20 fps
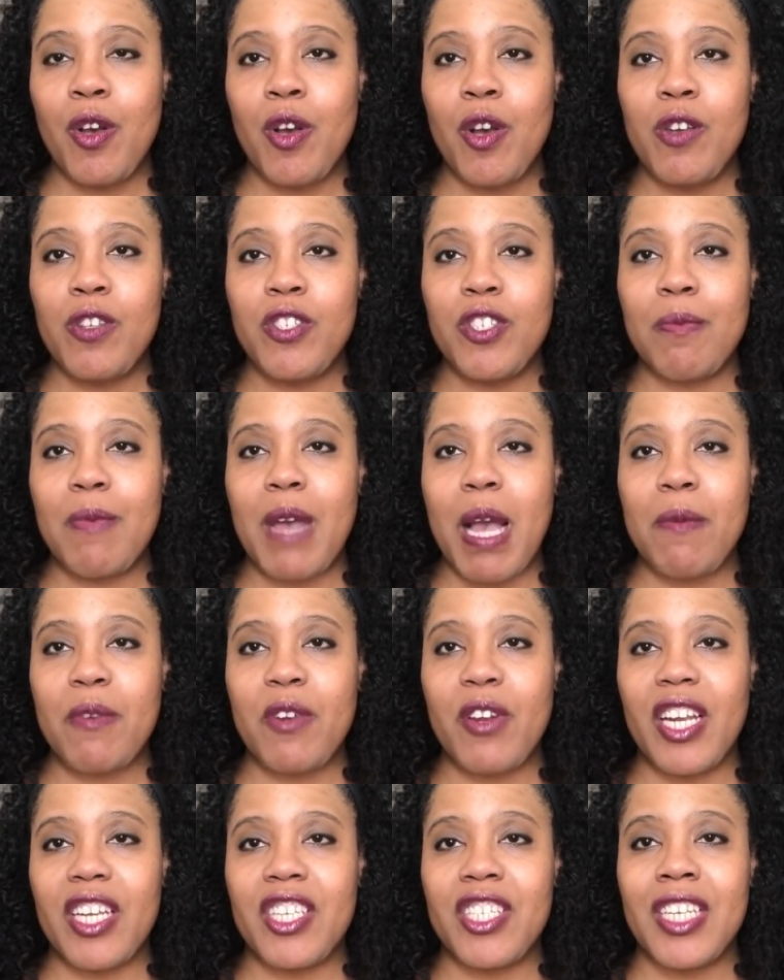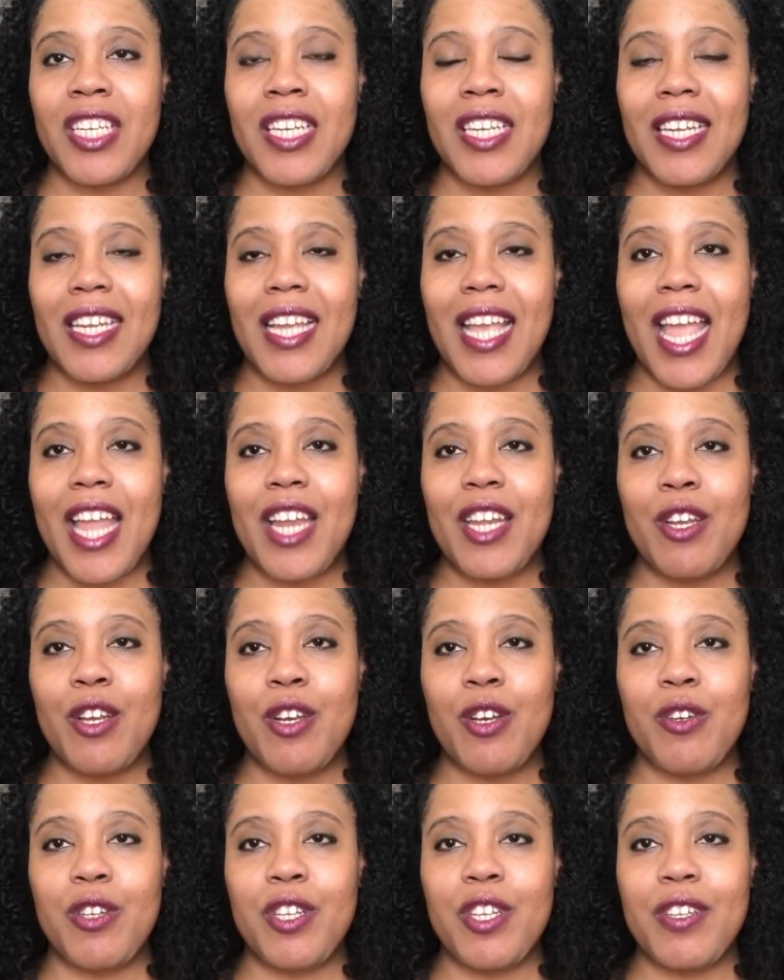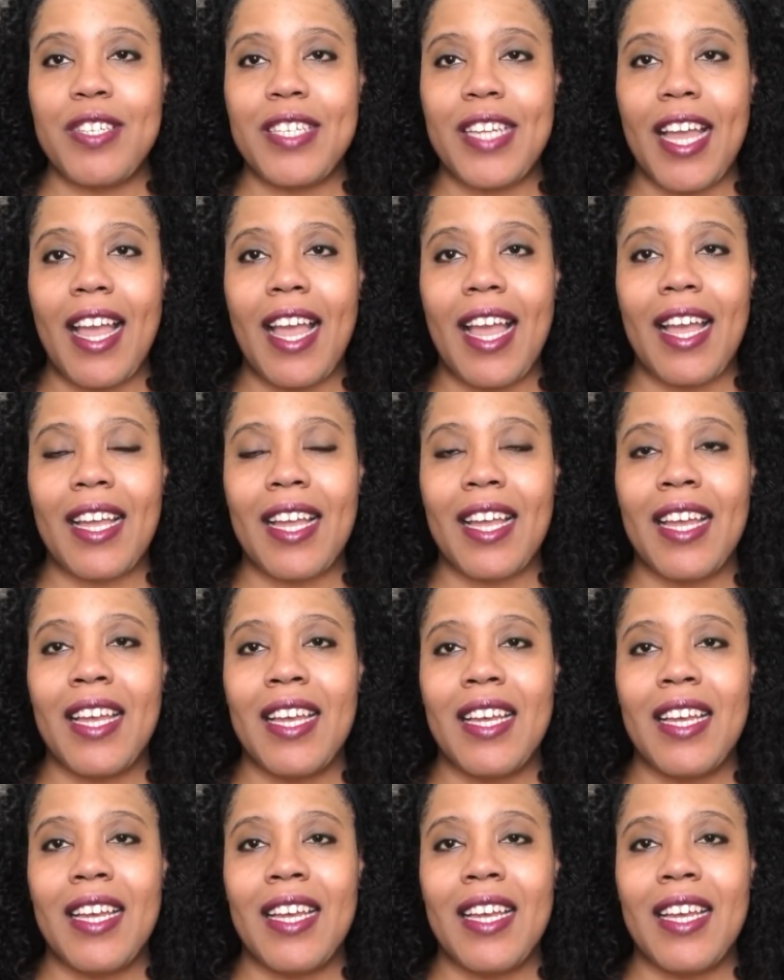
Who's your mom crush and who do you tag?